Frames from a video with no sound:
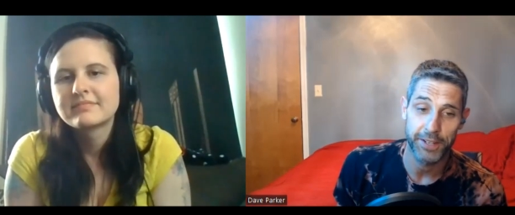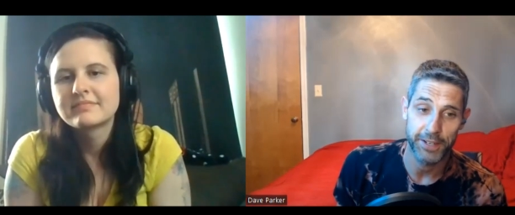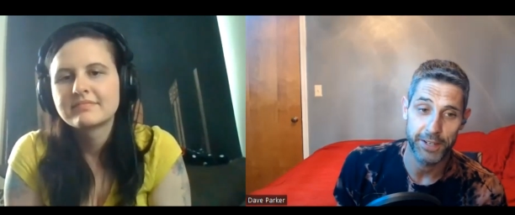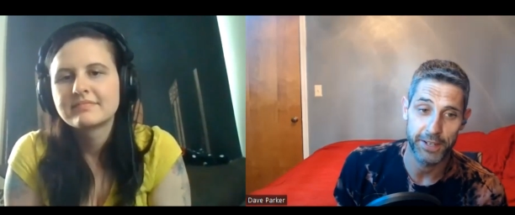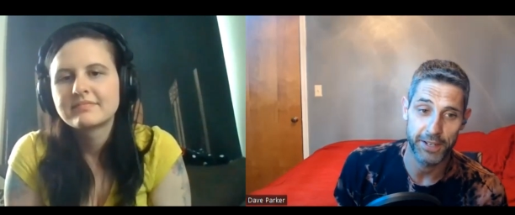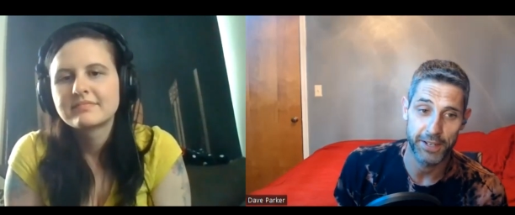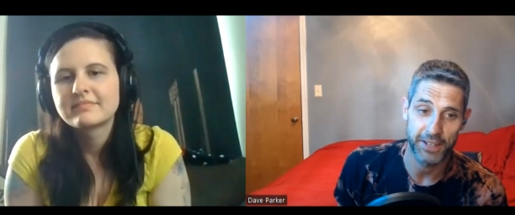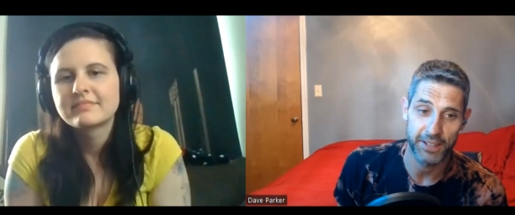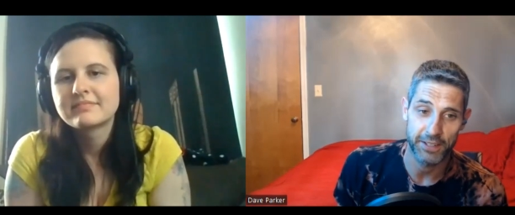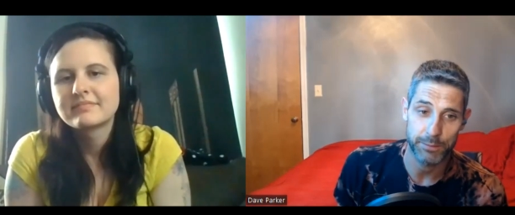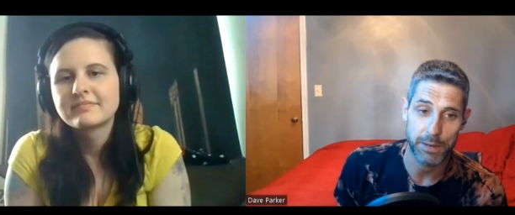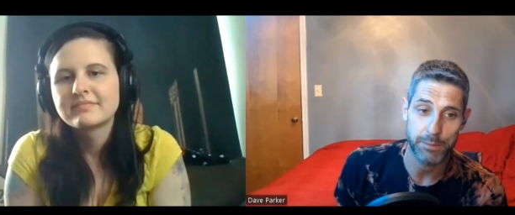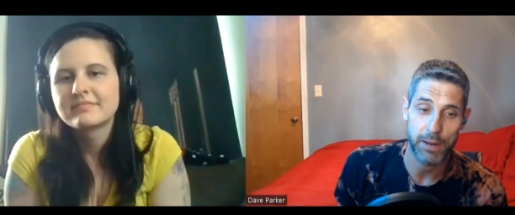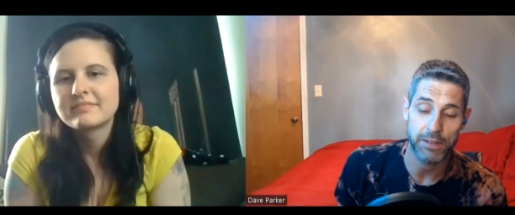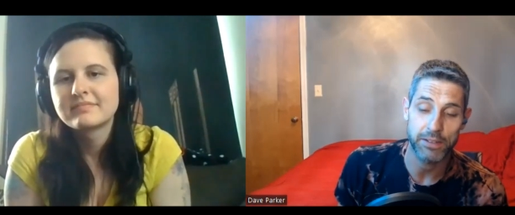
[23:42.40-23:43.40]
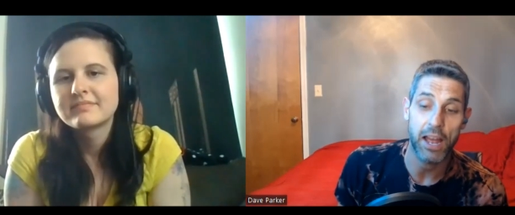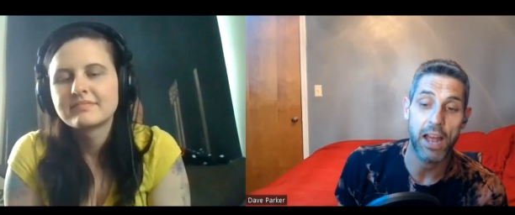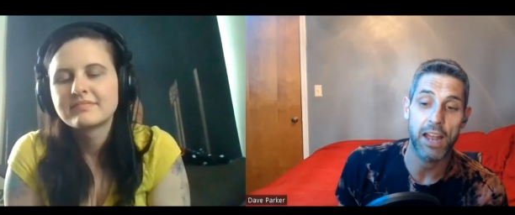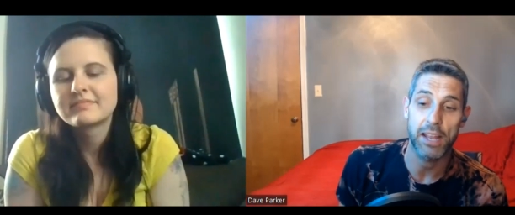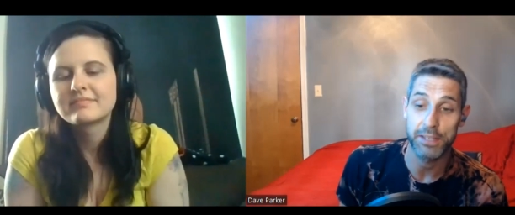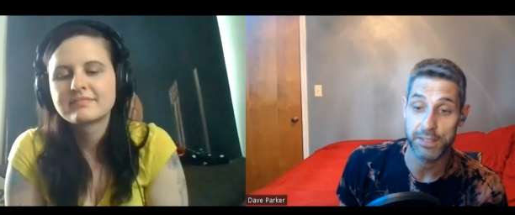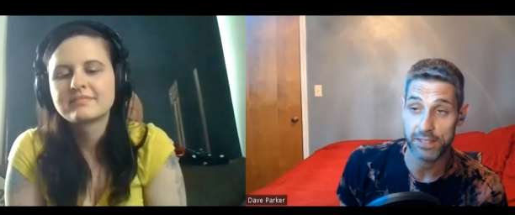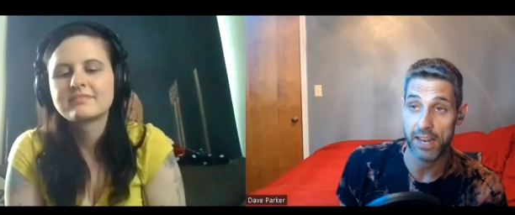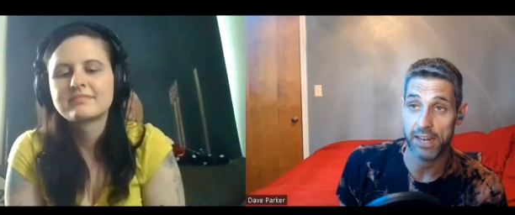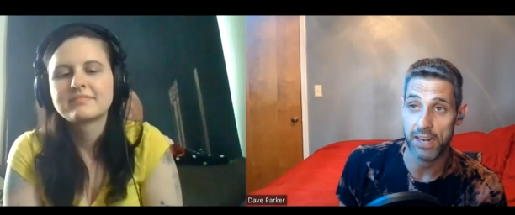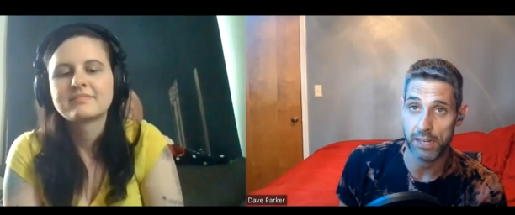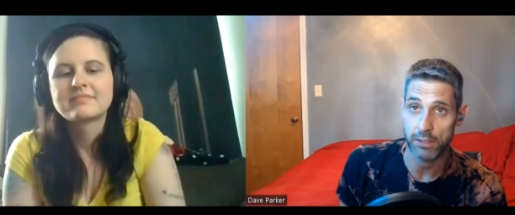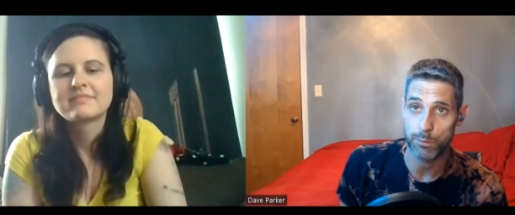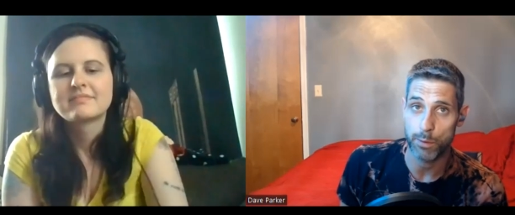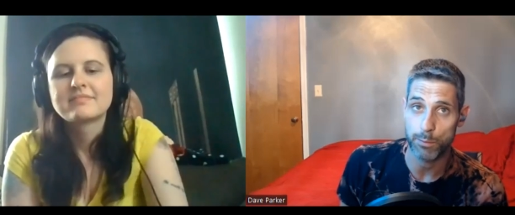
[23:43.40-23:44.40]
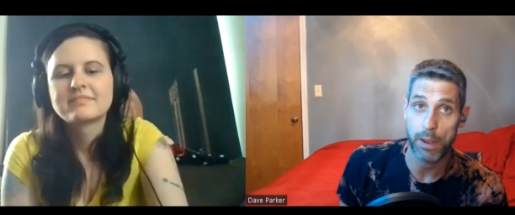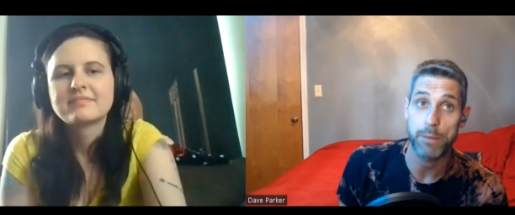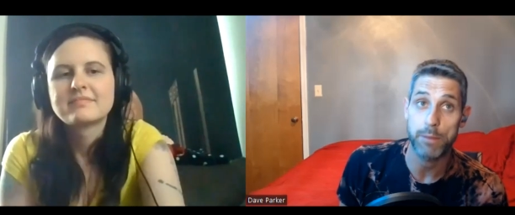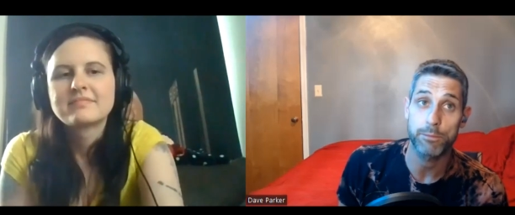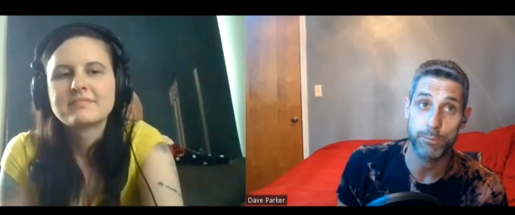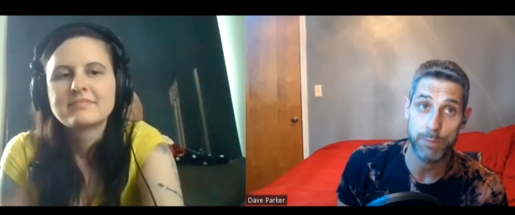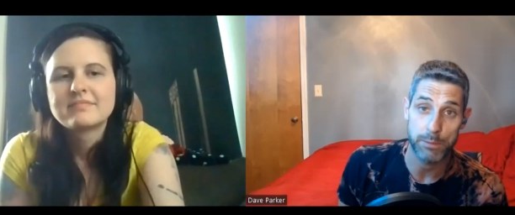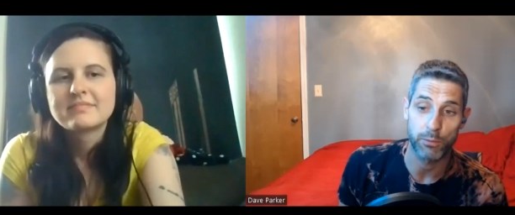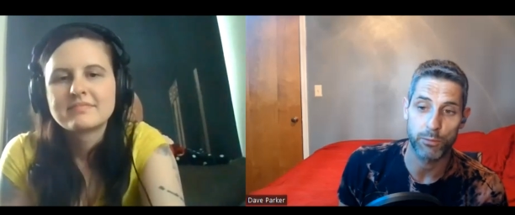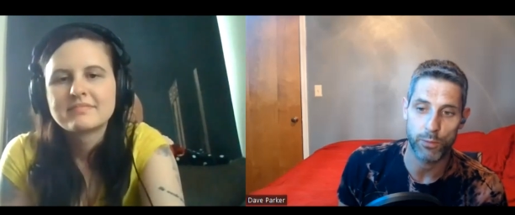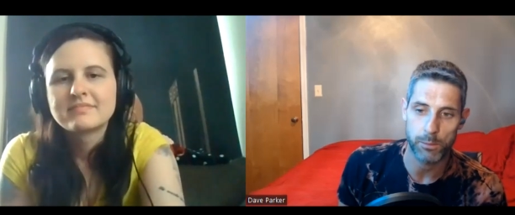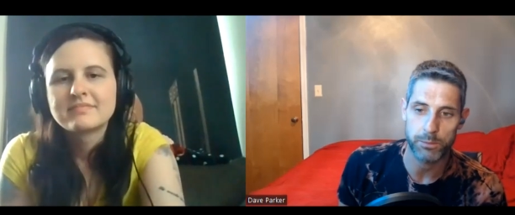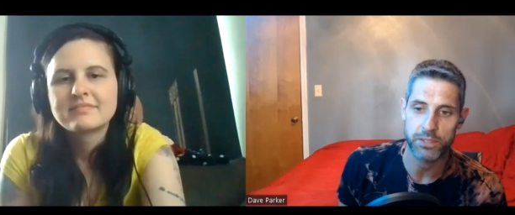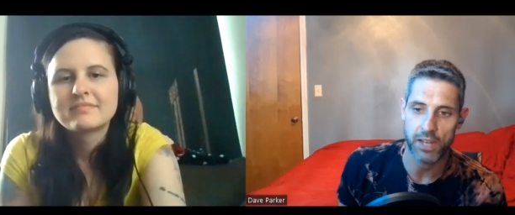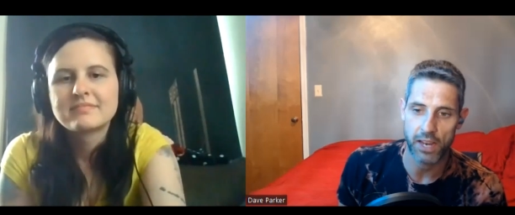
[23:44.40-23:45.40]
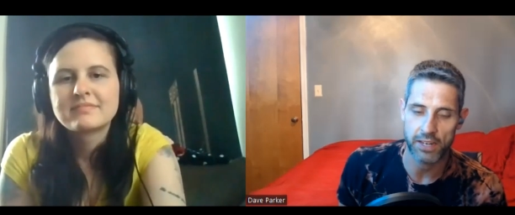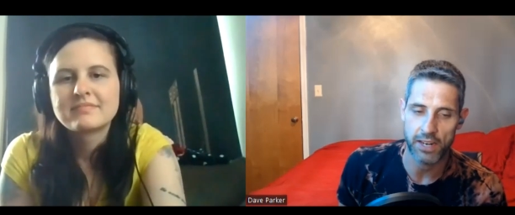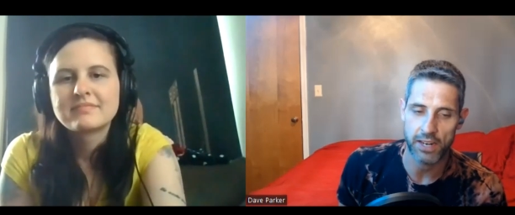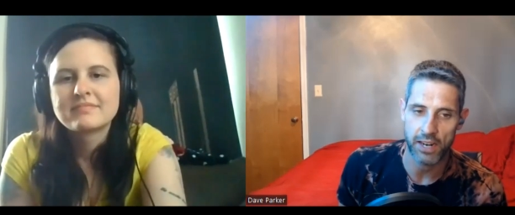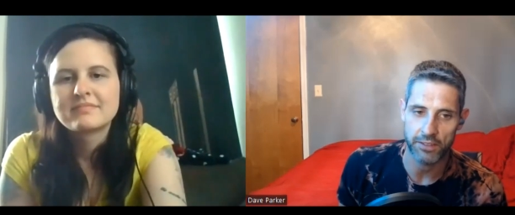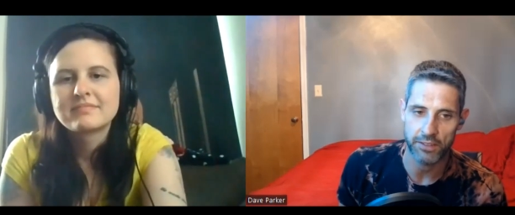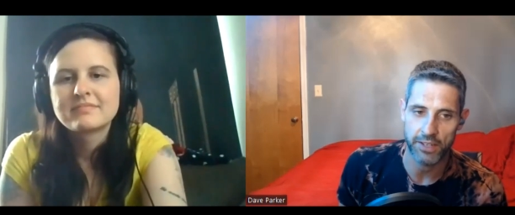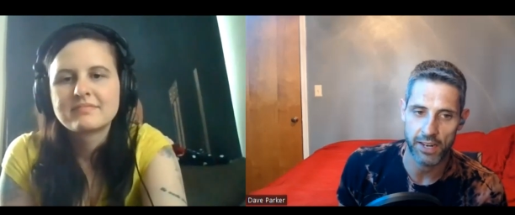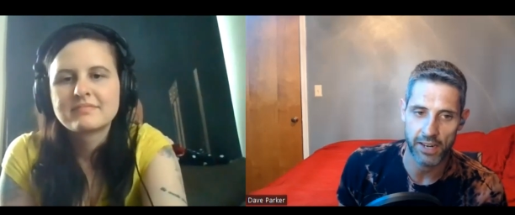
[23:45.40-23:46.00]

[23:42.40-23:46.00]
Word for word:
Speaker 1: Uh, made by not in Staten Island, but by people from Staten Island.